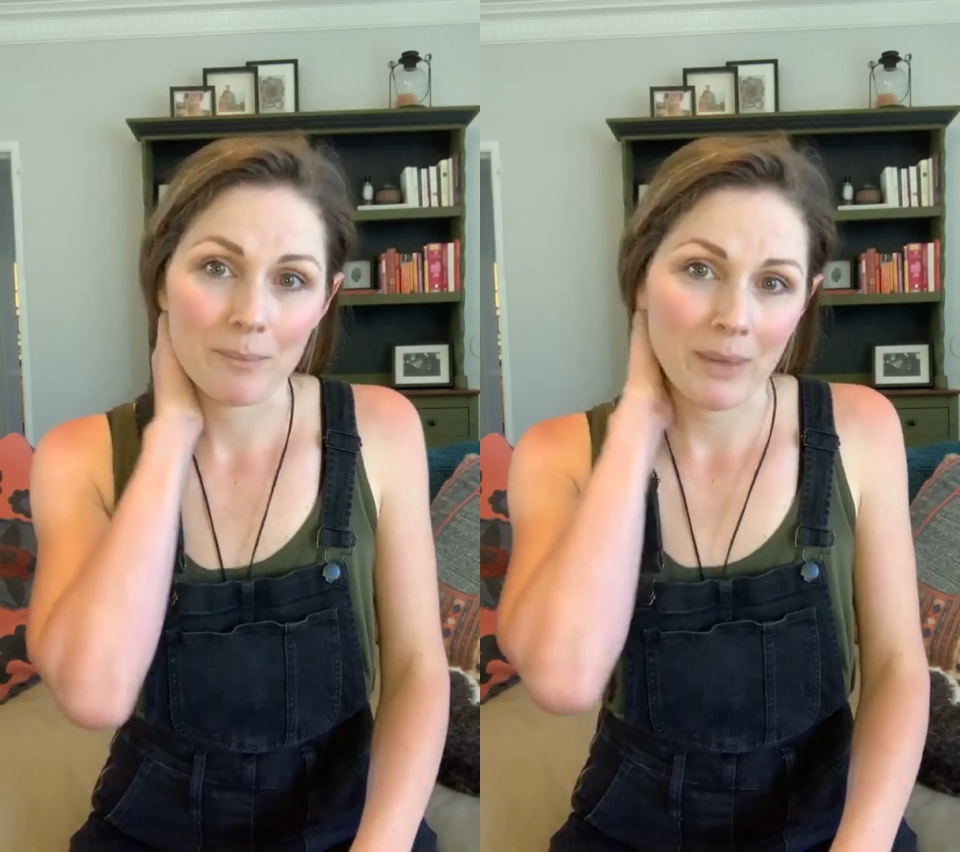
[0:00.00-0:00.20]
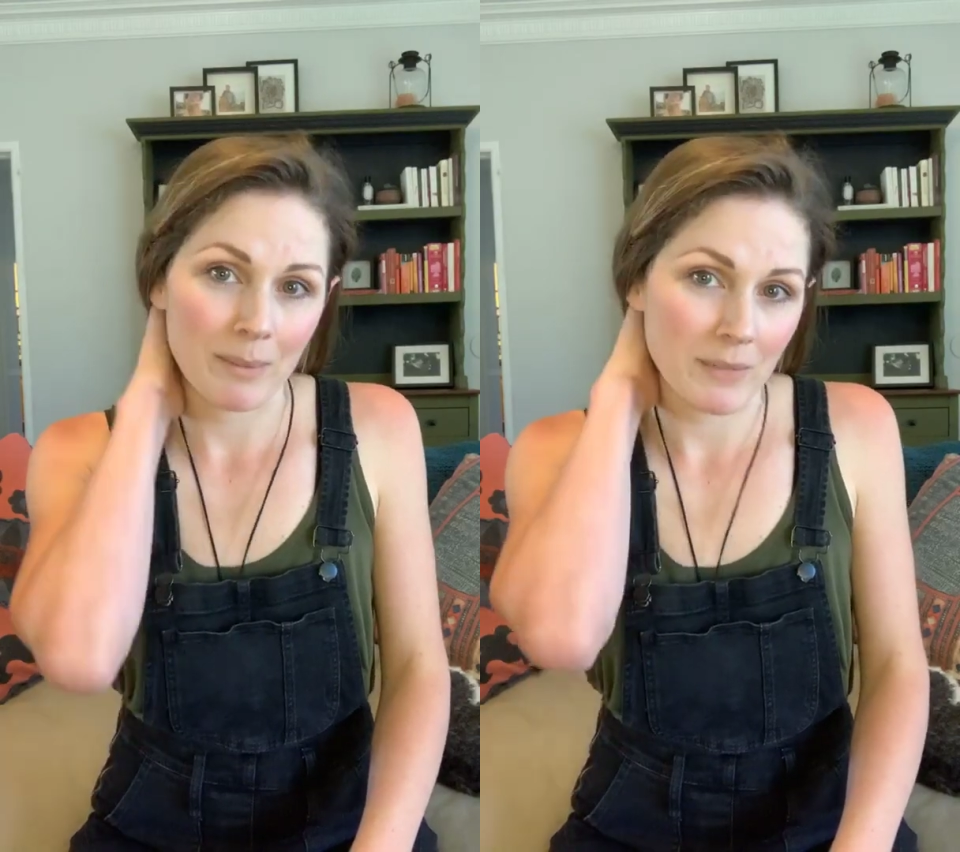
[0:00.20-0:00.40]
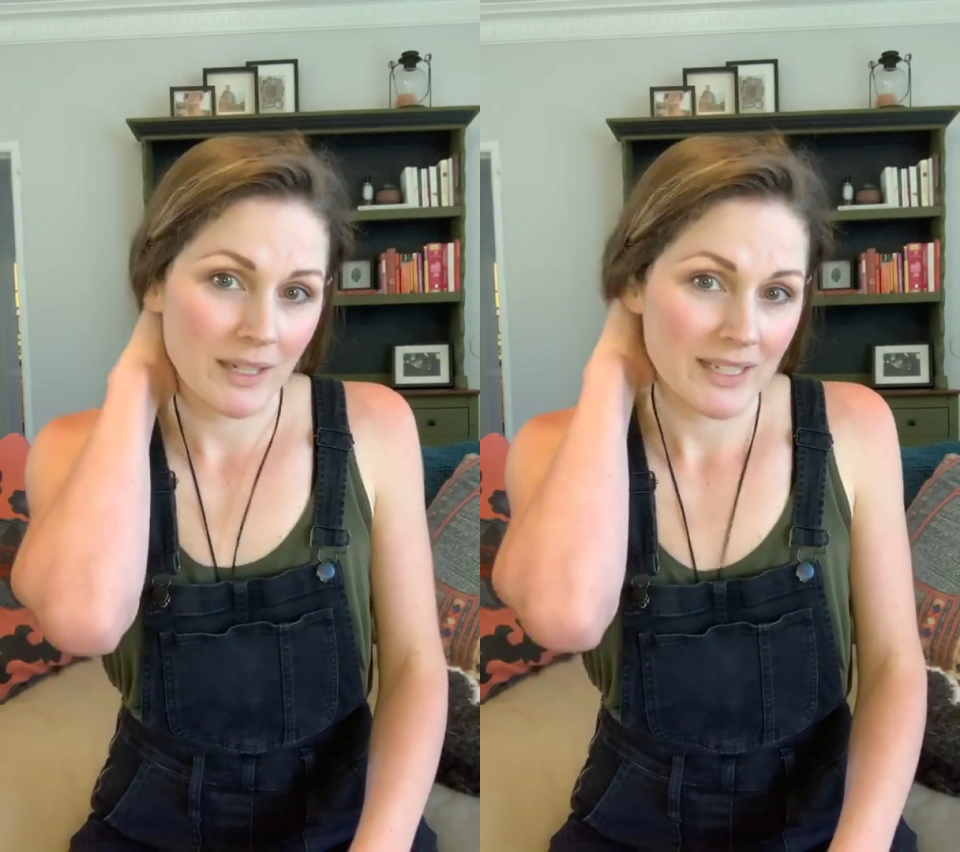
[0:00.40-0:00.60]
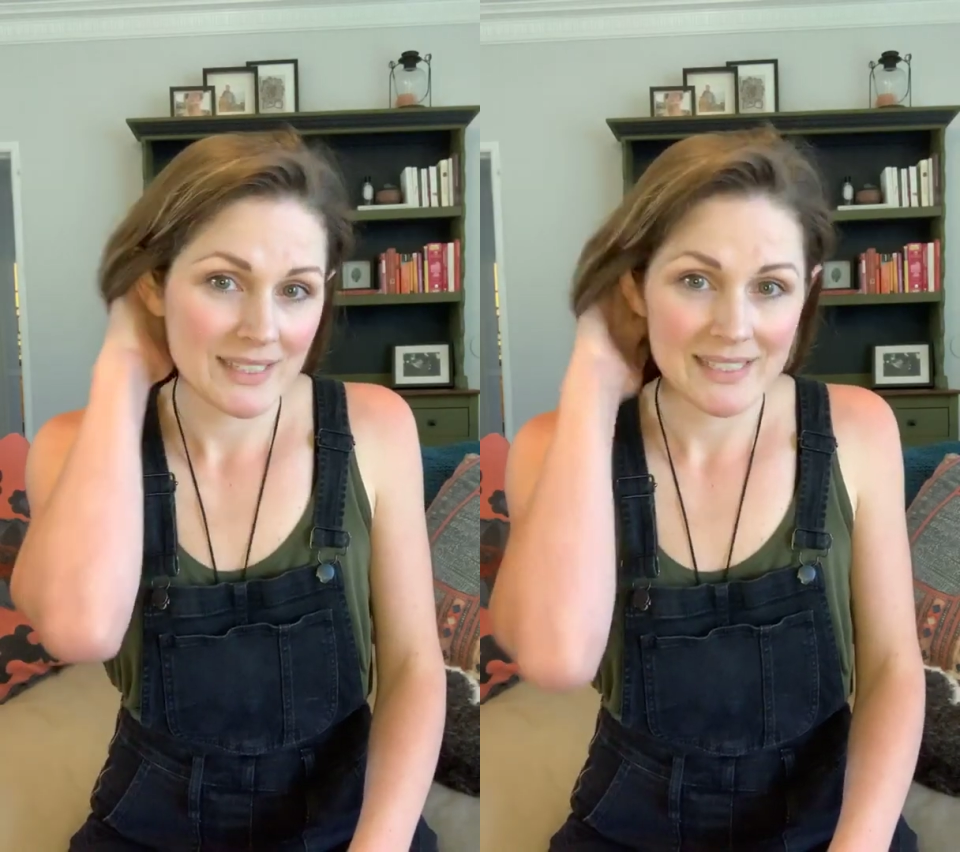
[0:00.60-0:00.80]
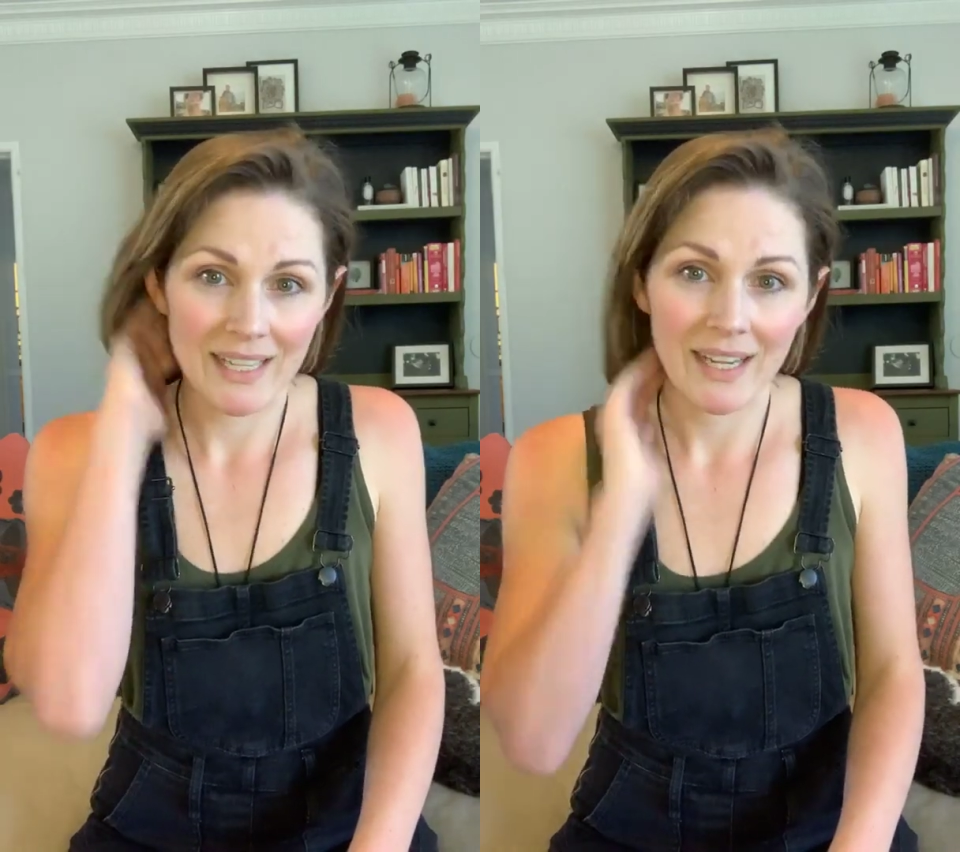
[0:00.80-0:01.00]
I'm not gonna
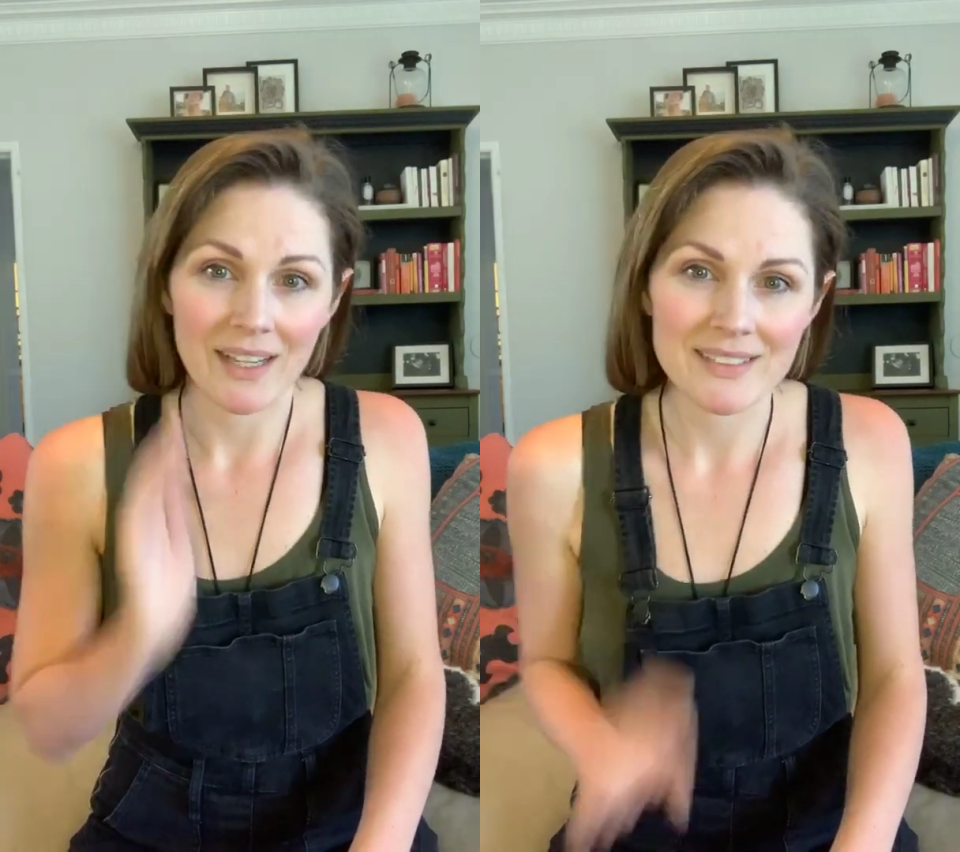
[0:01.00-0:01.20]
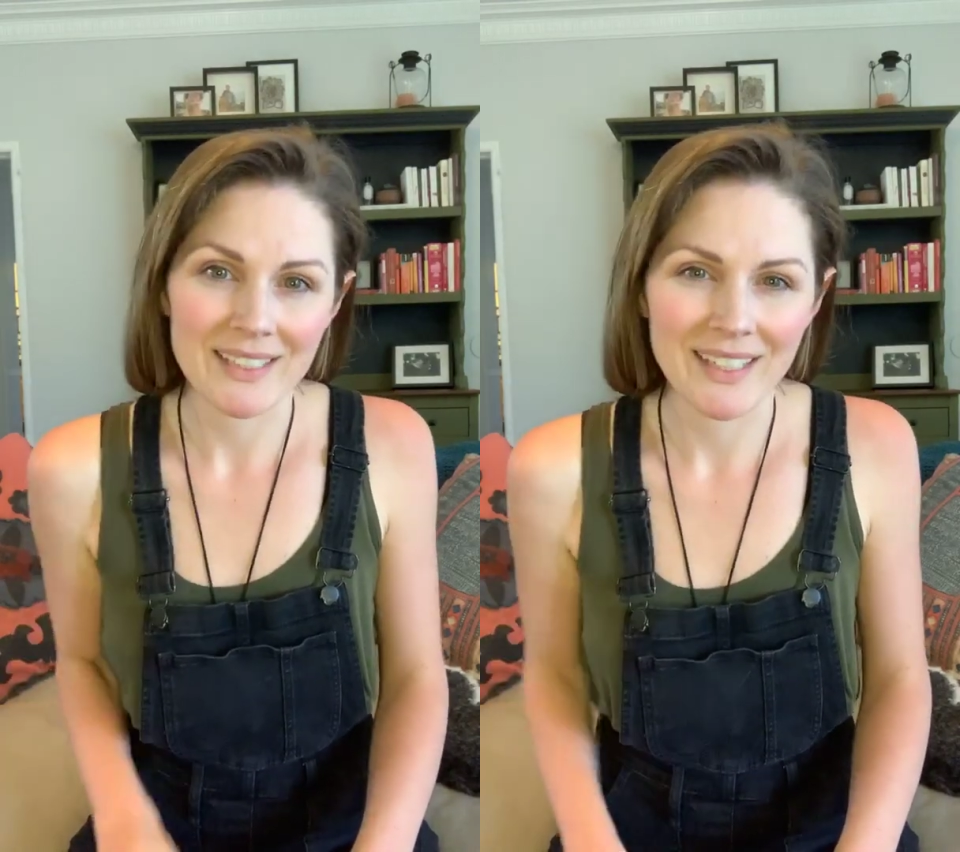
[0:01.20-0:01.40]
sing. I'll sing